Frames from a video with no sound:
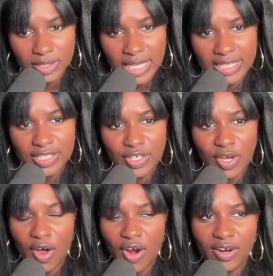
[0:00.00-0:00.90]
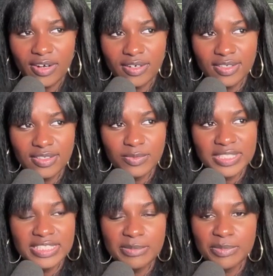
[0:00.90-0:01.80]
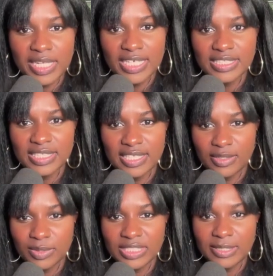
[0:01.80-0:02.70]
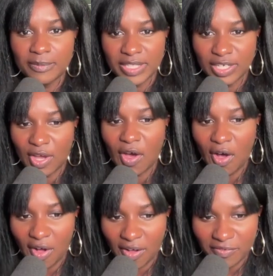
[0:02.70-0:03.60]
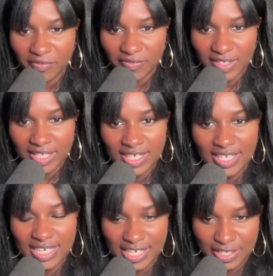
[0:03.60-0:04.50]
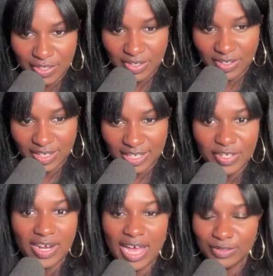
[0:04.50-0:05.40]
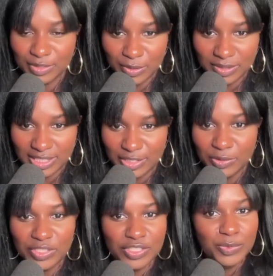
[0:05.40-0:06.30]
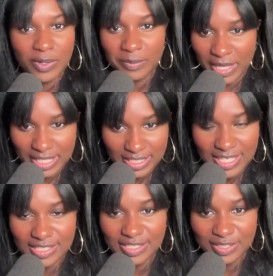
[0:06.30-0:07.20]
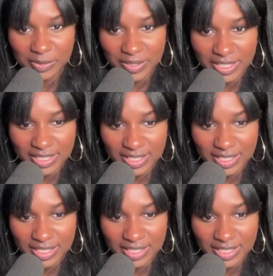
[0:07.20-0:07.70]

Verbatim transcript: And the car was symbolizing that there was something off in your household and you just weren't paying attention to it.